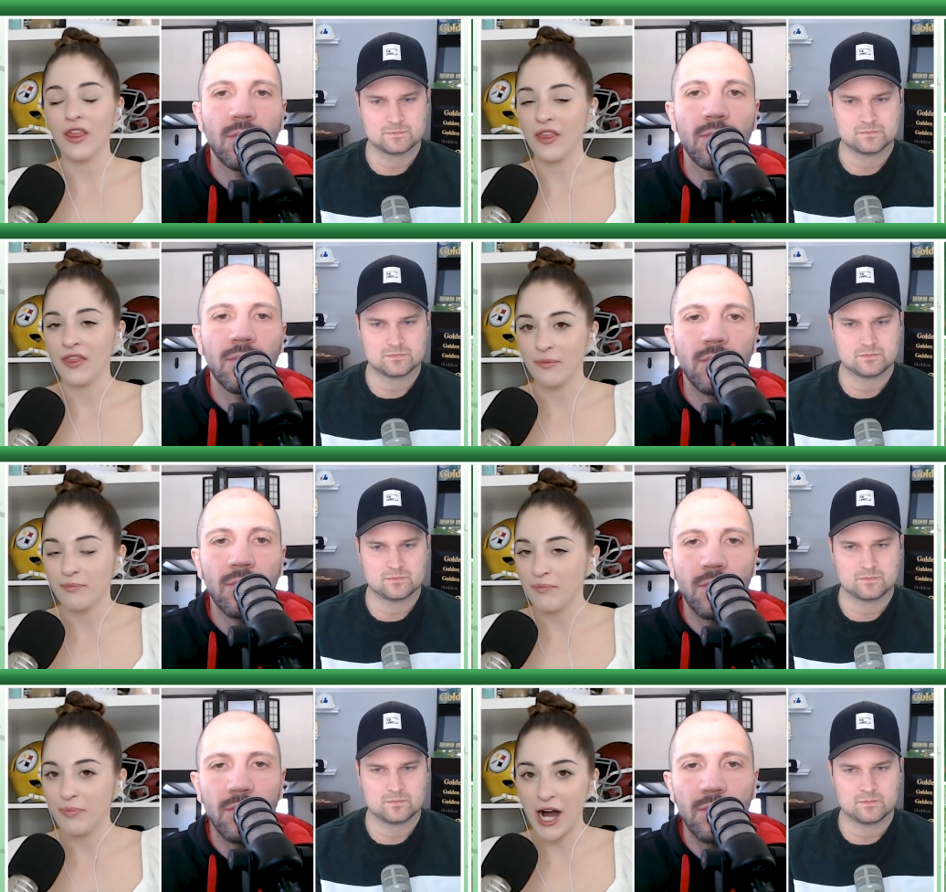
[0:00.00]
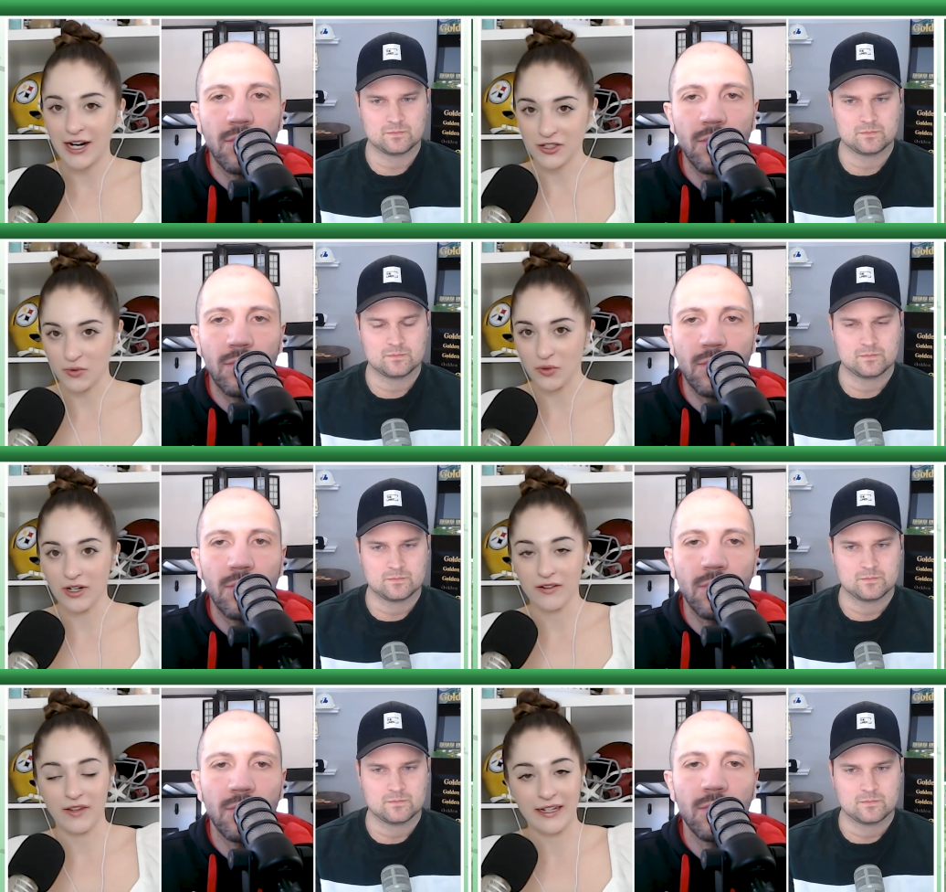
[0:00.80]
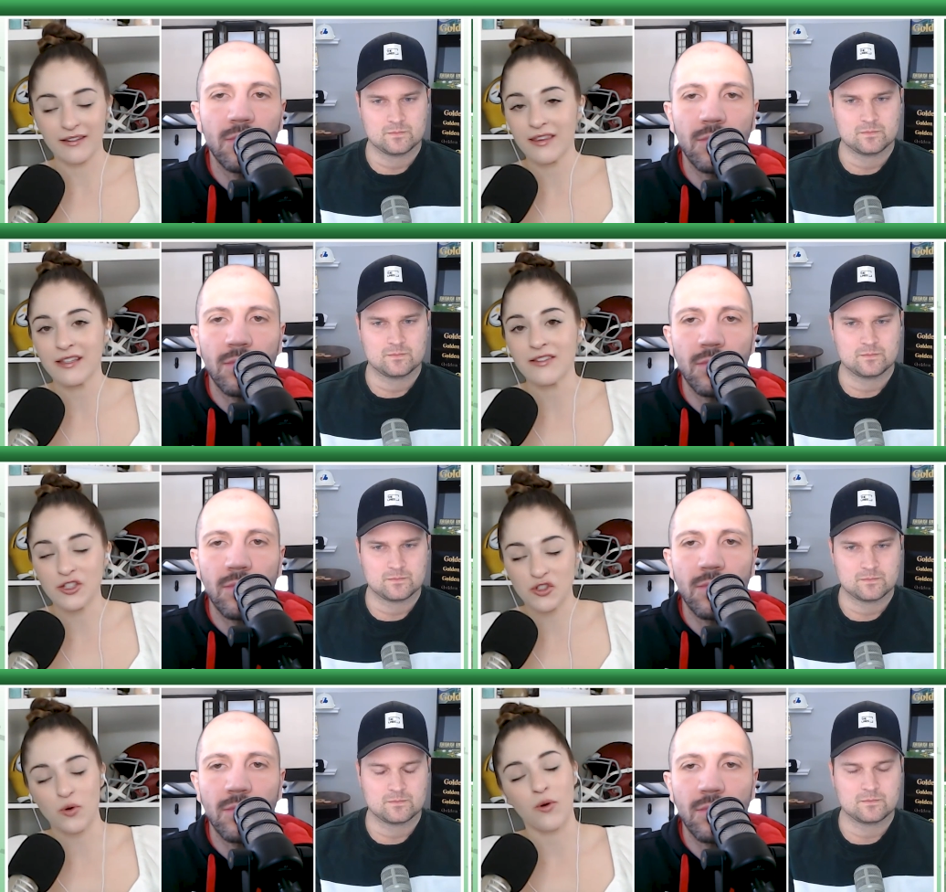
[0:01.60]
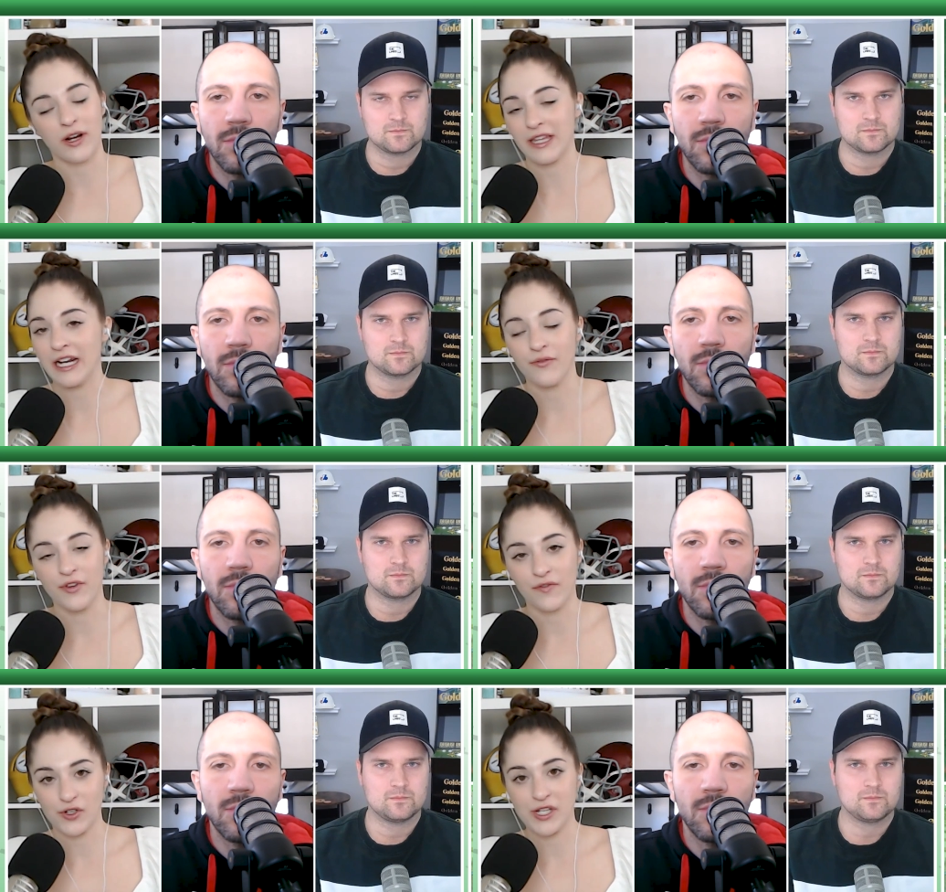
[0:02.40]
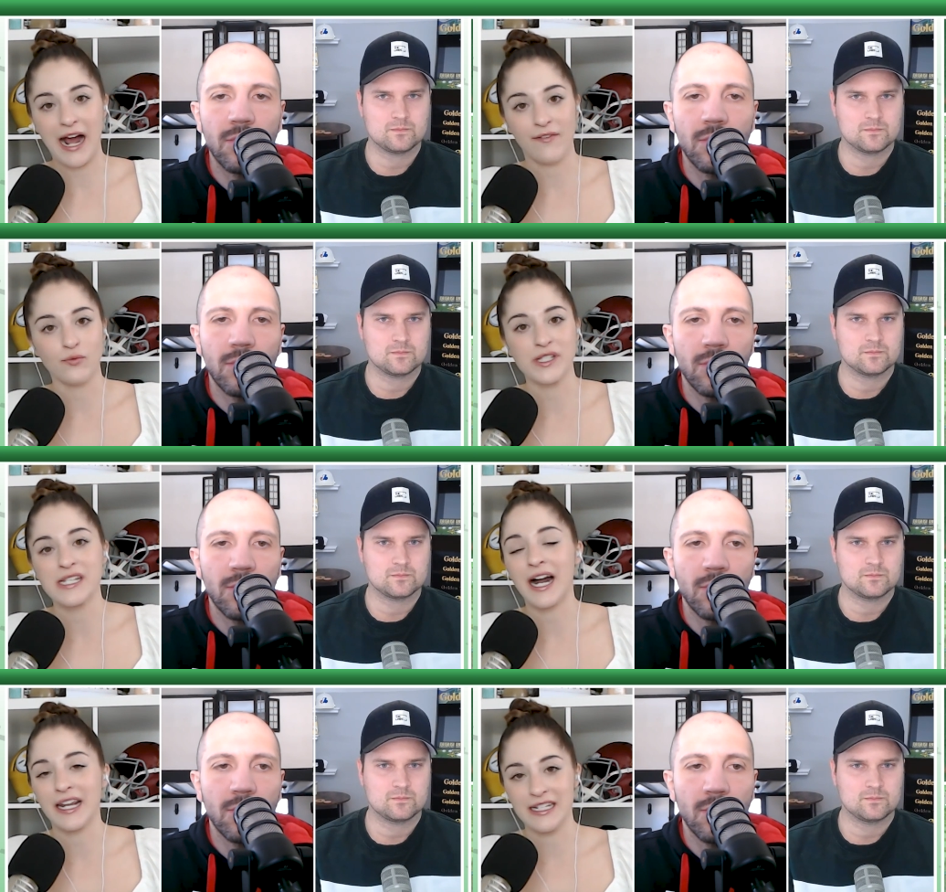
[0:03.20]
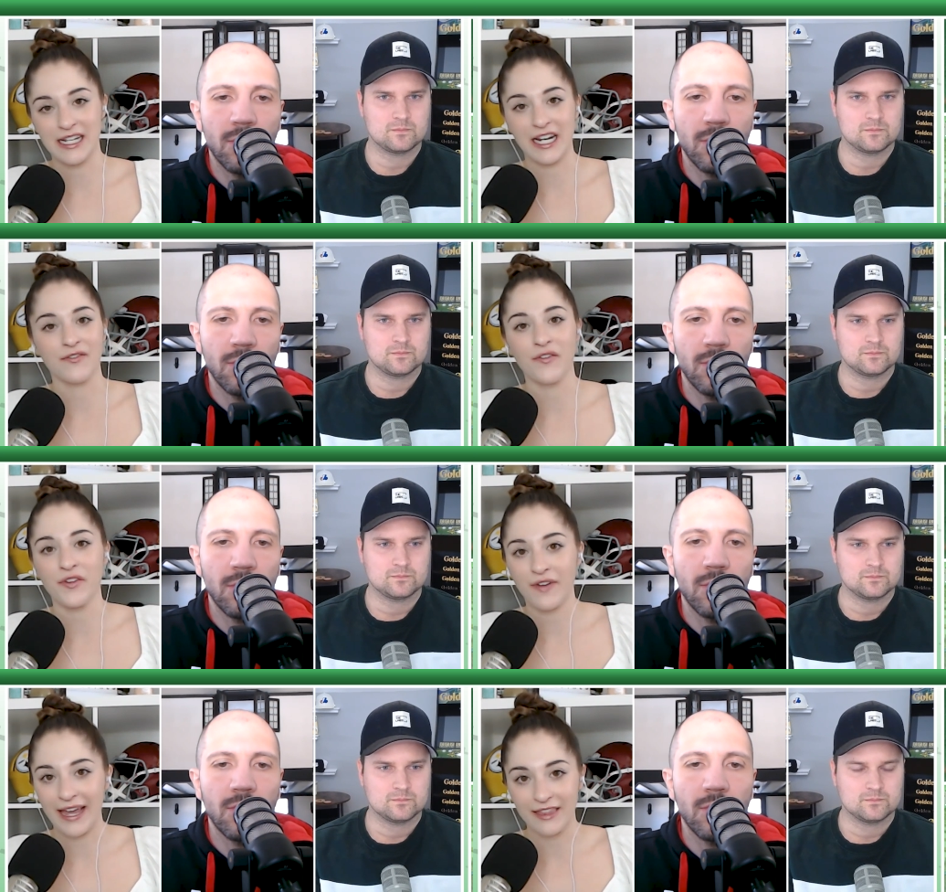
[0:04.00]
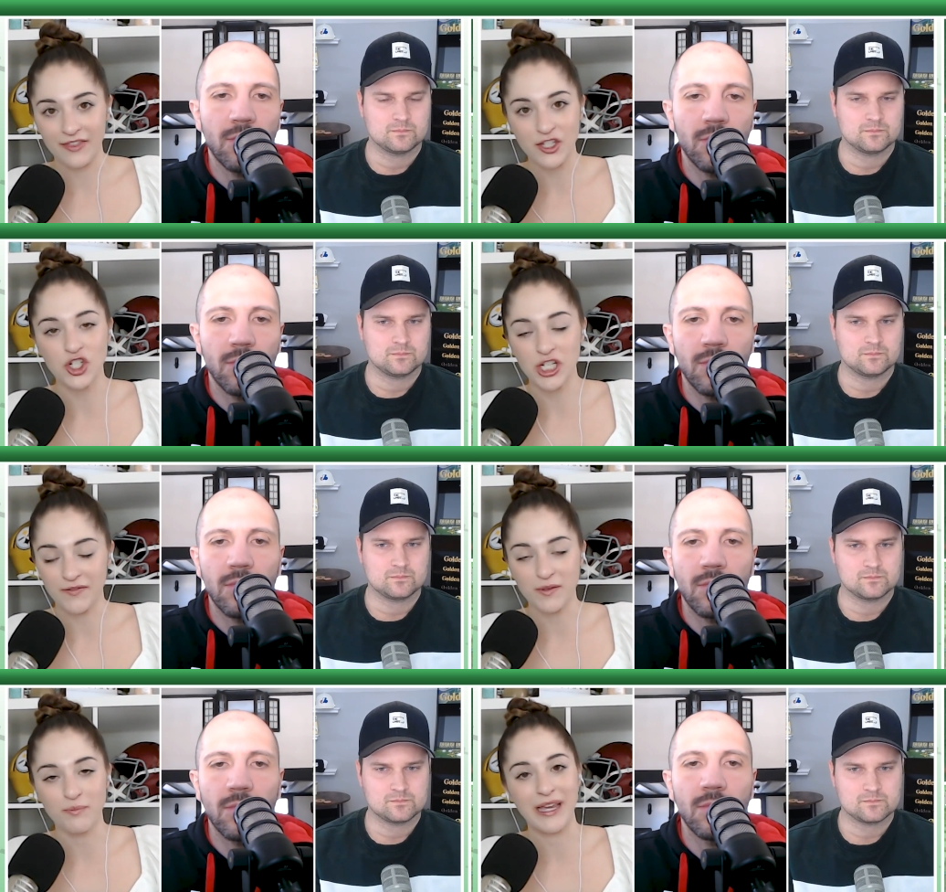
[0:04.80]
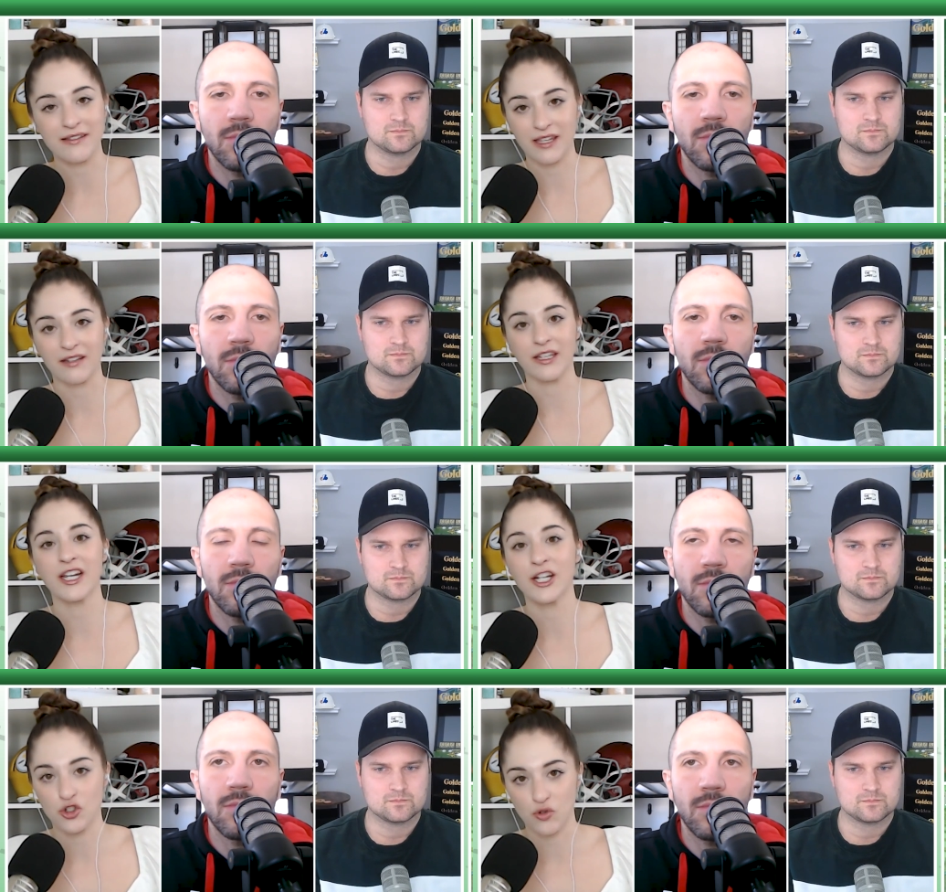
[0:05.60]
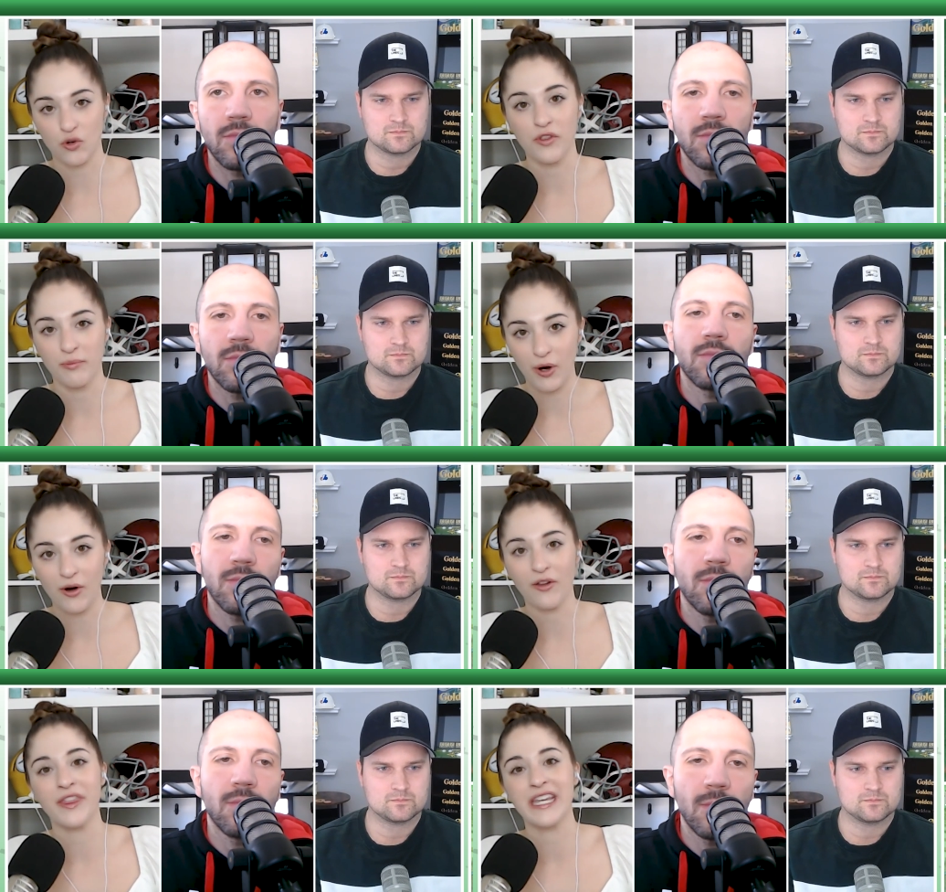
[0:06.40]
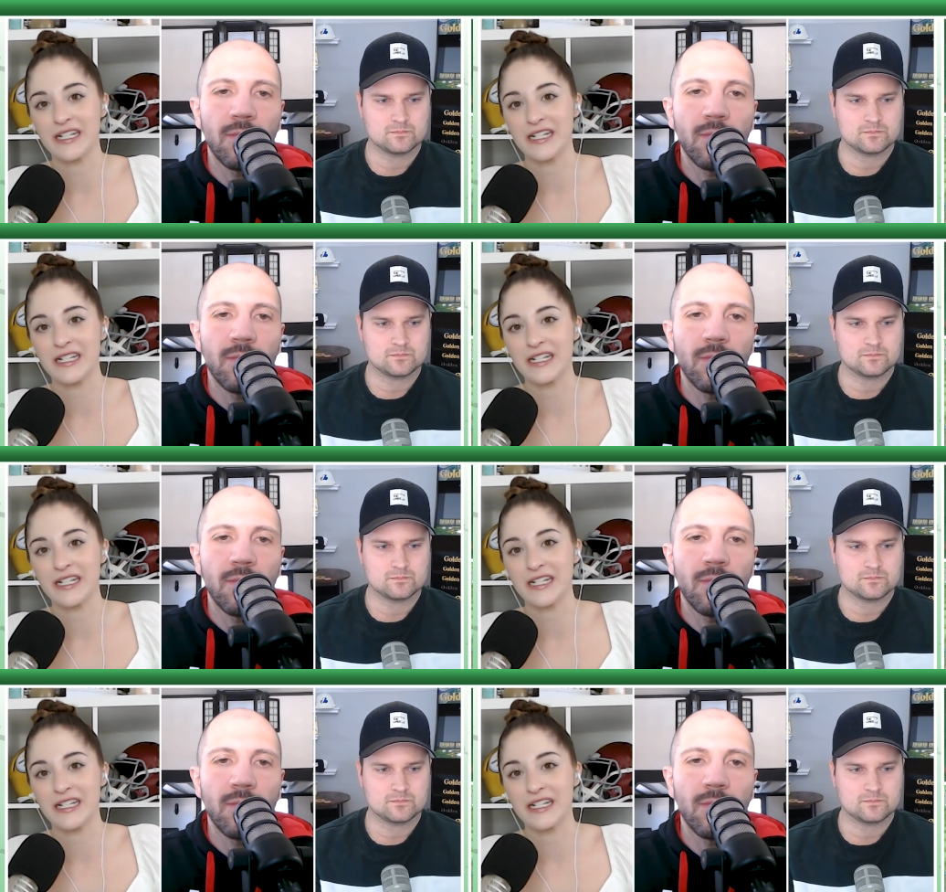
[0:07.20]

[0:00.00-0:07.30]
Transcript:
Speaker 1: the box score, like the, the score at the end of the first half, was not indicative of the fact that the Chiefs basically controlled the ball the